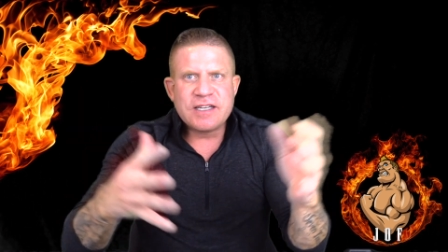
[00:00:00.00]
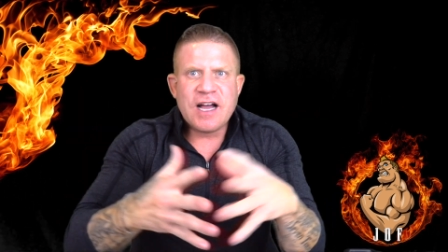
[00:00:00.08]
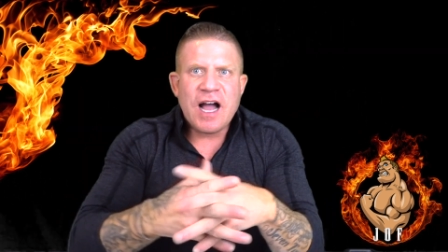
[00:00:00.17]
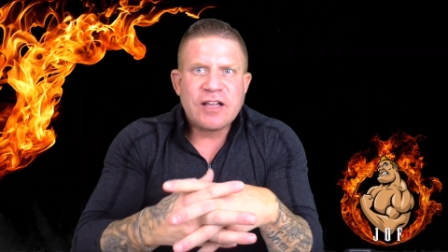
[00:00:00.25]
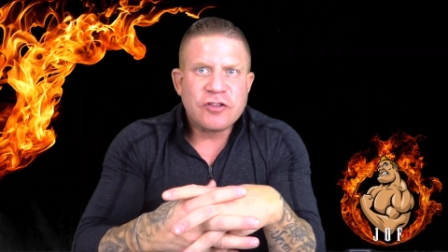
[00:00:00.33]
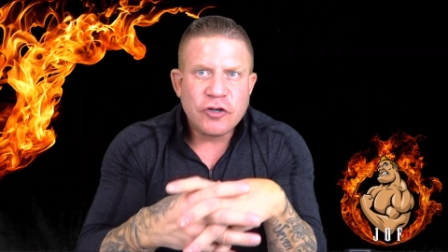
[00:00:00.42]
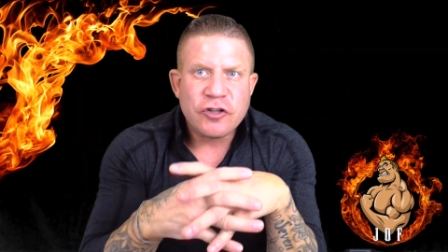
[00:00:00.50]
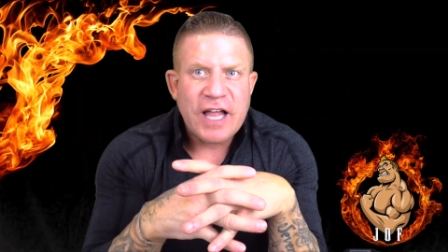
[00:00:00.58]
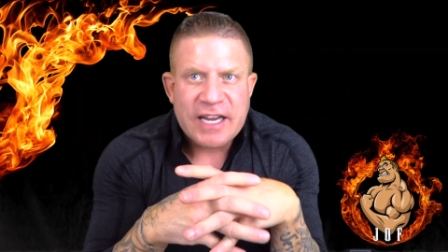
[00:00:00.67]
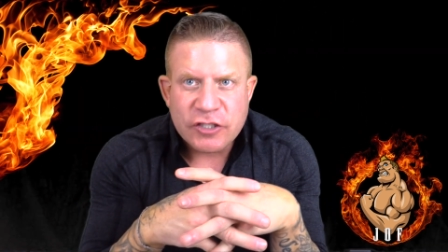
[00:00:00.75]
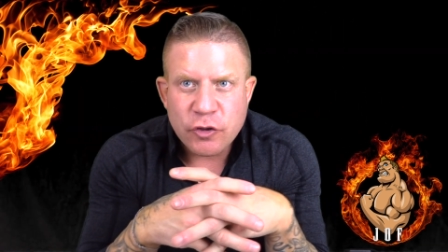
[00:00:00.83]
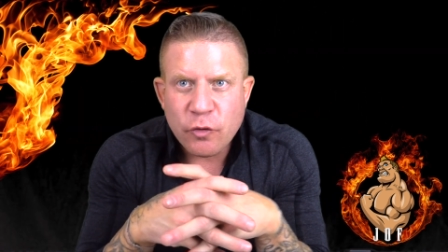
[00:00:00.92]
I look
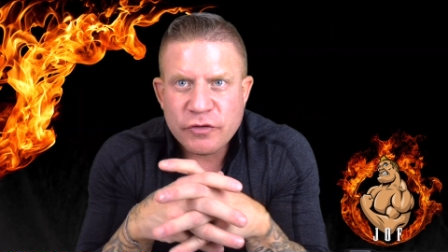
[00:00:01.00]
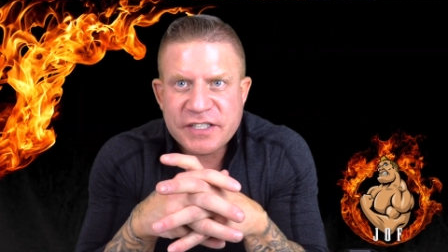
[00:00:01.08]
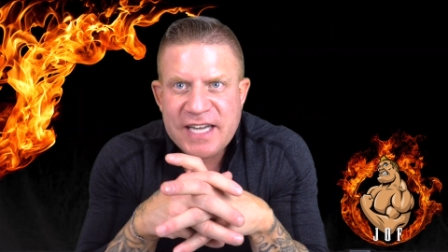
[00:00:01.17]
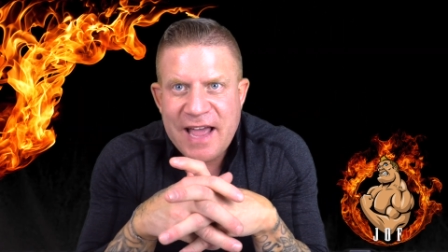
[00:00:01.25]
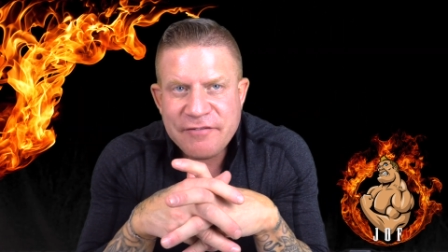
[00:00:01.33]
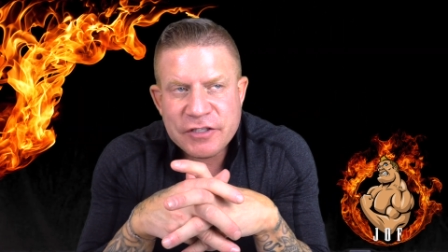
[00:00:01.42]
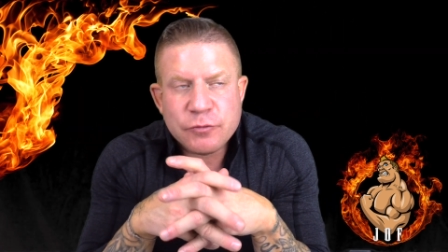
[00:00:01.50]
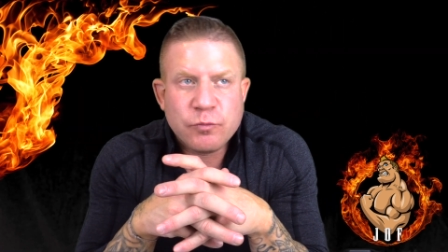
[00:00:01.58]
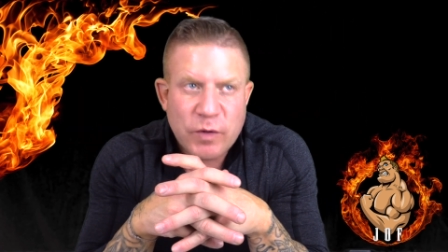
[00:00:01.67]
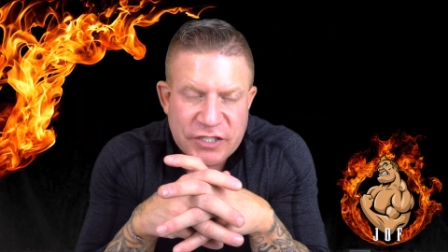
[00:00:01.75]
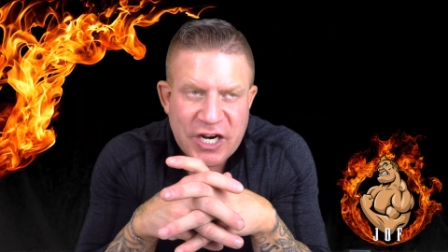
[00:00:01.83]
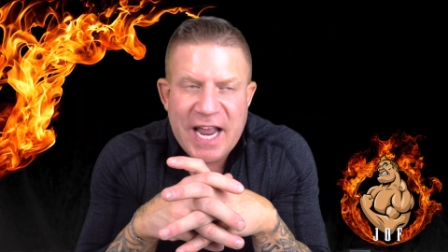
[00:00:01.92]
like a total savage,
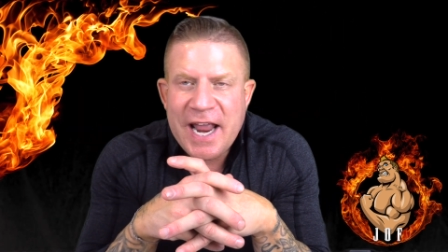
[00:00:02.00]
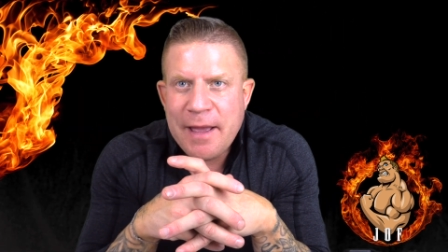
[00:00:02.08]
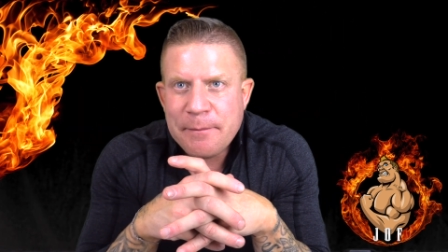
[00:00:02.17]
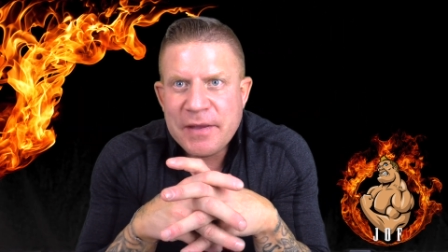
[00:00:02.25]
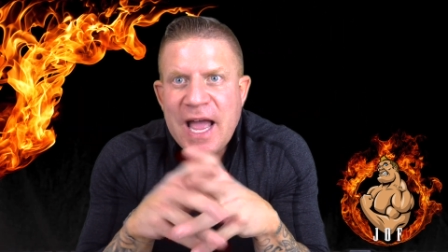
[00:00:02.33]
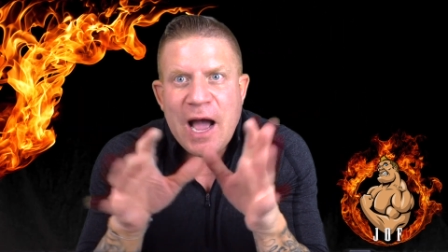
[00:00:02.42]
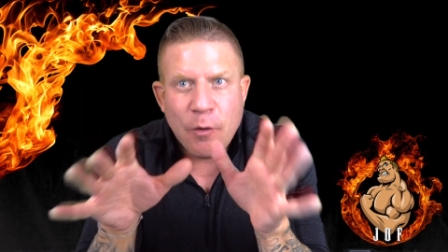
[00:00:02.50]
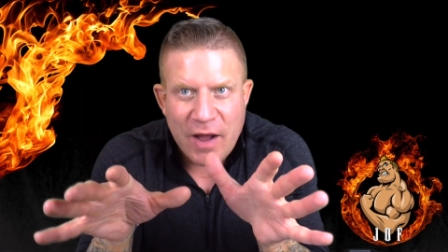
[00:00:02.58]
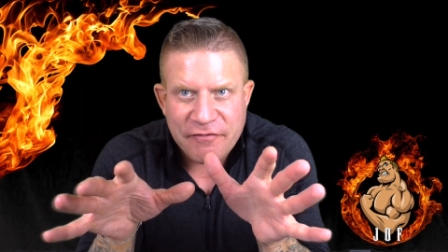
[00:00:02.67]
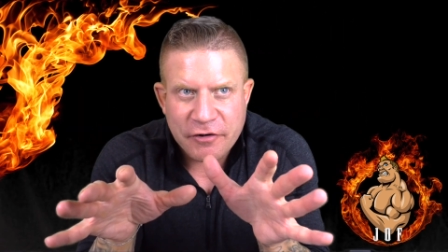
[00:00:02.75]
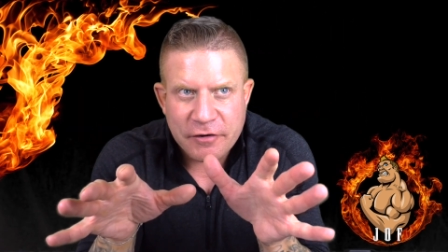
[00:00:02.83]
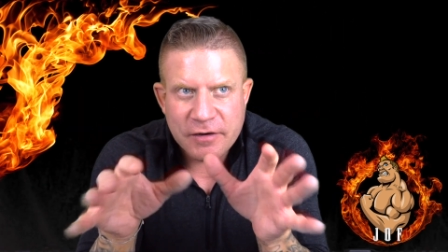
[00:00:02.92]
which I am.
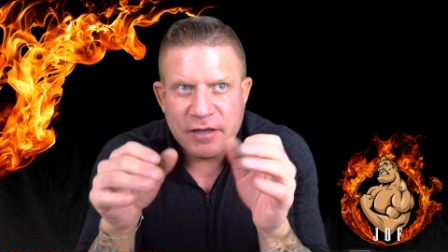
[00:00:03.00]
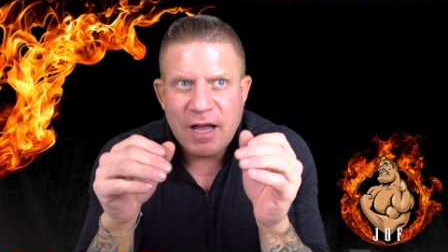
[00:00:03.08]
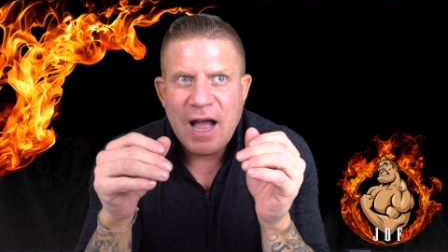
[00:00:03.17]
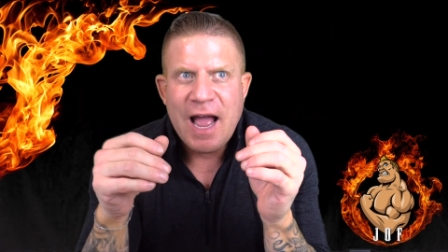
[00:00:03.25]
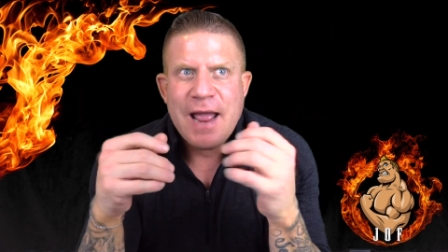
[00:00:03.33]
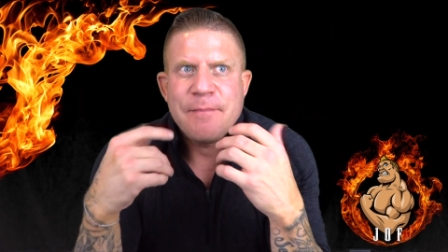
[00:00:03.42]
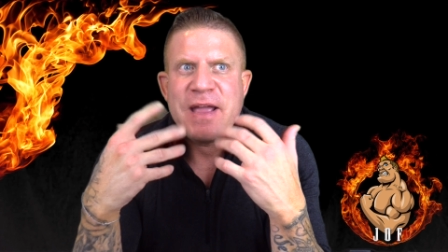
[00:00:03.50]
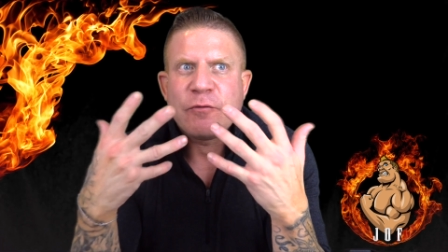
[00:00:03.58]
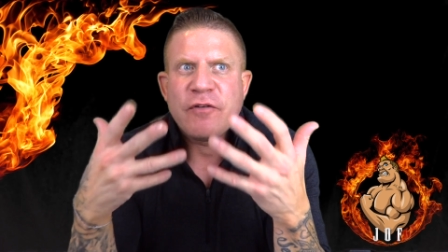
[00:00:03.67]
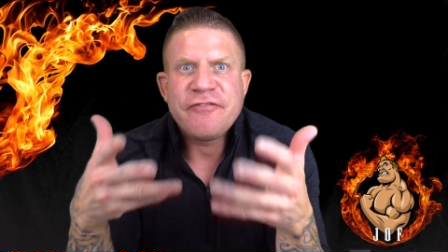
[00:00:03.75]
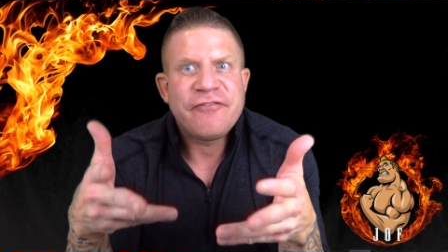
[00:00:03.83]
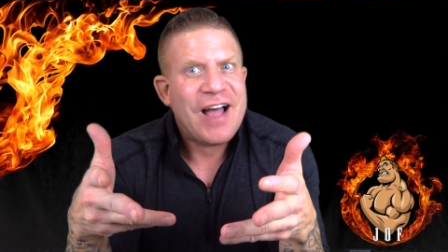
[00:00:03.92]
However, I am a
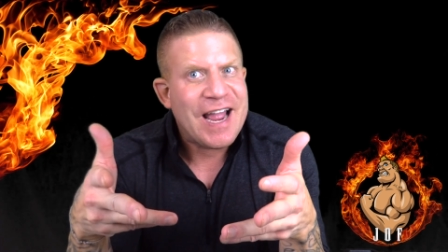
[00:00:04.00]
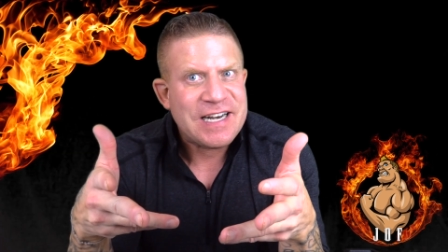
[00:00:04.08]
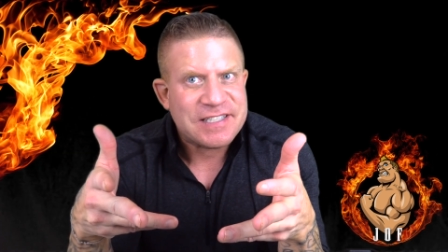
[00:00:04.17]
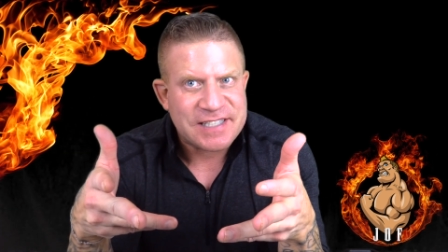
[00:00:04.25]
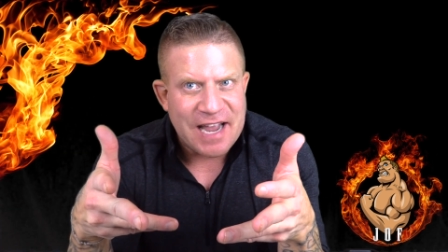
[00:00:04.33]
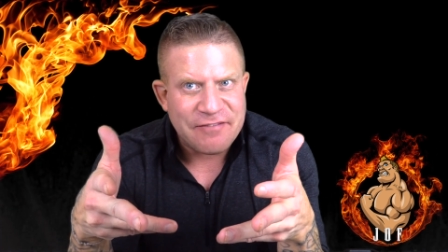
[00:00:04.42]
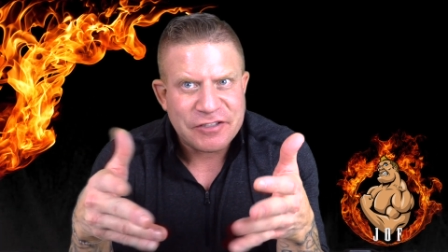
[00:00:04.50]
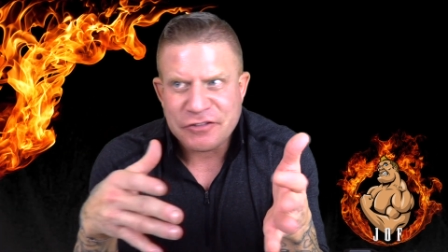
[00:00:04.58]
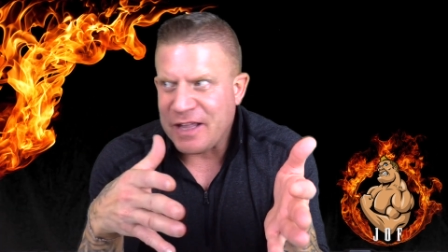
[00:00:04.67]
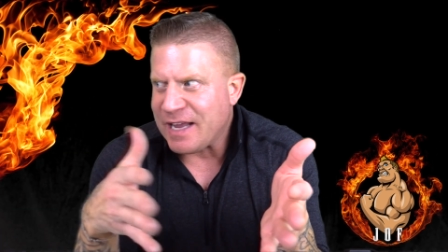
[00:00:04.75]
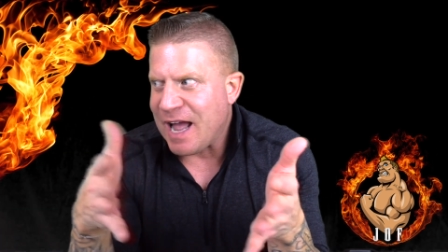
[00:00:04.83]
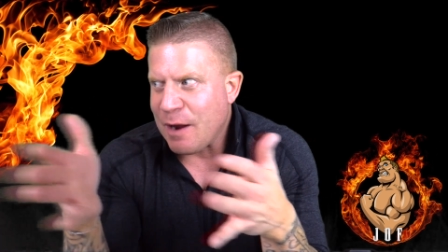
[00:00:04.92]
refined savage.
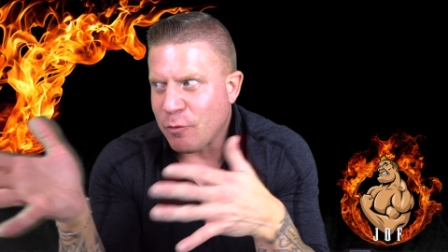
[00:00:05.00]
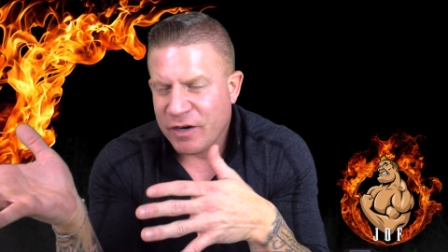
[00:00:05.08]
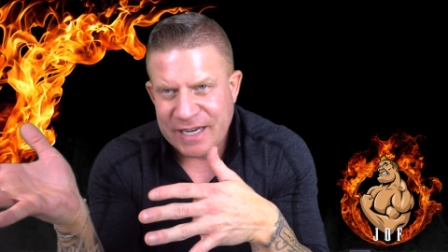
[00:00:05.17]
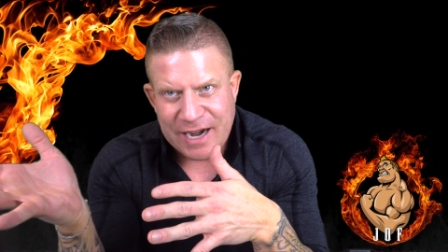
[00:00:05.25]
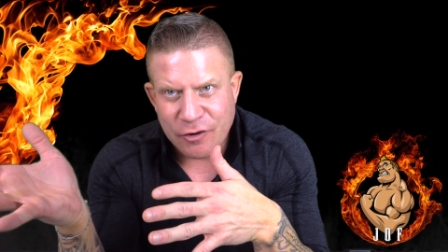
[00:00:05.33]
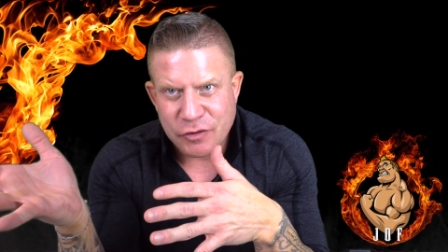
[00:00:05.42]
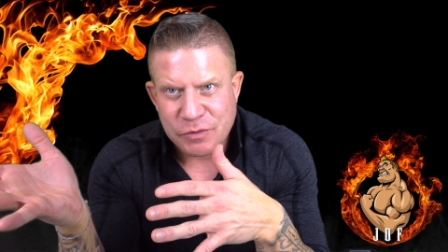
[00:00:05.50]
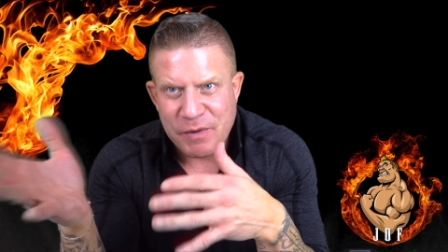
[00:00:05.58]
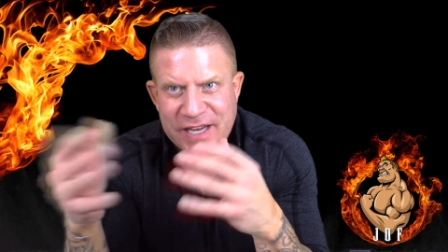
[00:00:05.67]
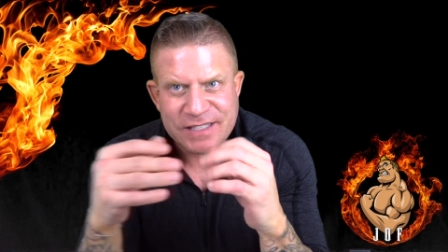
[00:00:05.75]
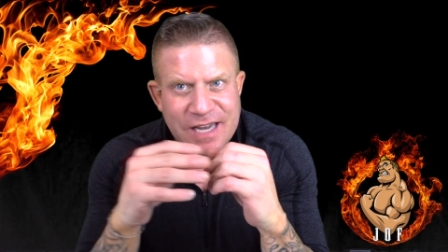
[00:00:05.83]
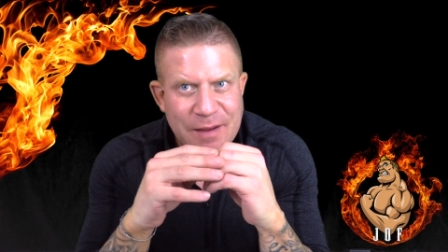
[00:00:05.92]
Like, I work in
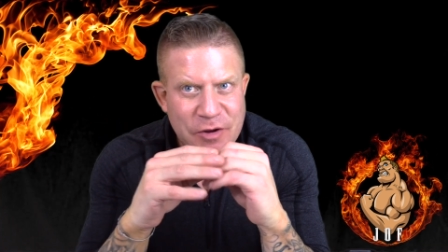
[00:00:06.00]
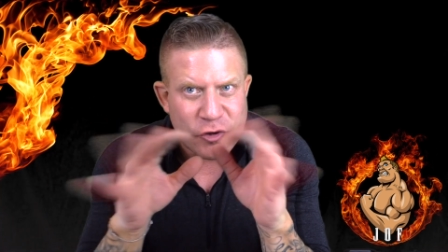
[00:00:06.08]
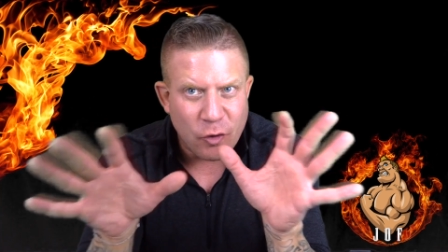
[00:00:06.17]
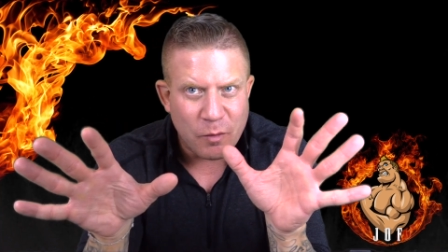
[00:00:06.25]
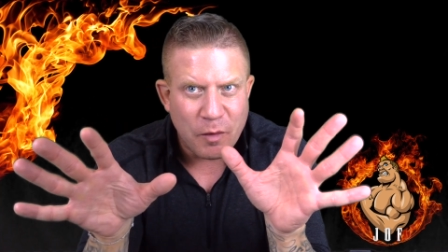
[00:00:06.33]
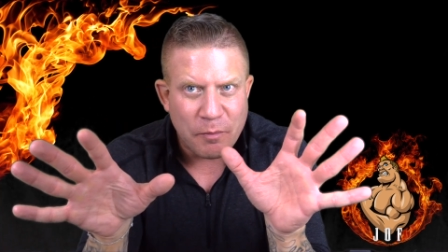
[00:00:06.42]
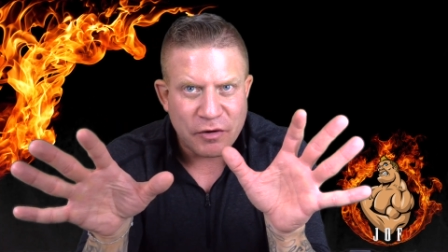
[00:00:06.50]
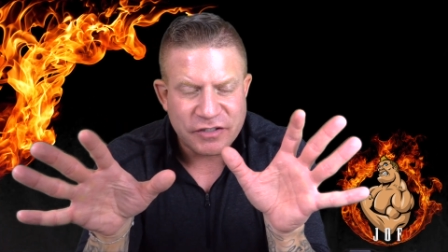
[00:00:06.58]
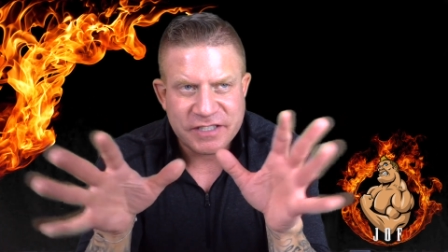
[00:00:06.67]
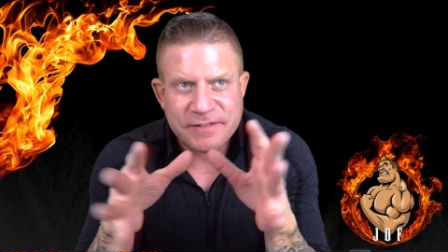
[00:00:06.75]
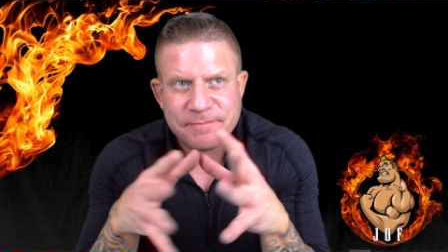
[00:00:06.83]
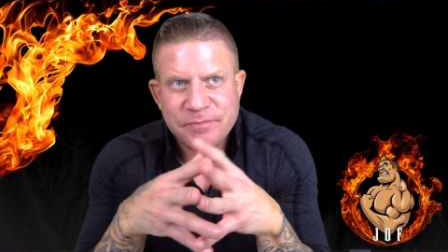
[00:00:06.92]
aerospace. I'm a normal
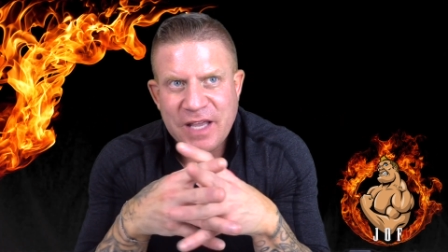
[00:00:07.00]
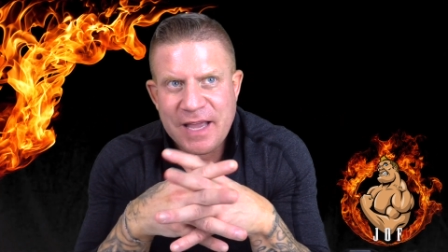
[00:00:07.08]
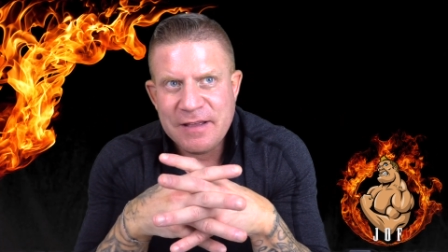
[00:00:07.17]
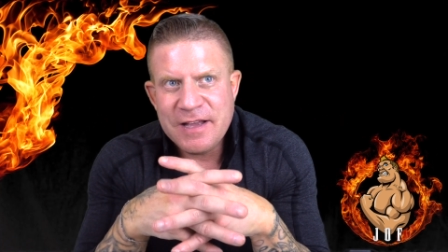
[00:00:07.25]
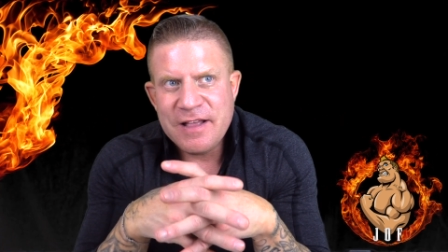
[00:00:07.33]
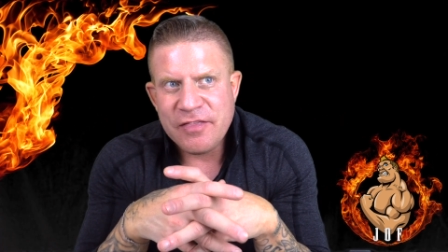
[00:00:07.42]
person, okay?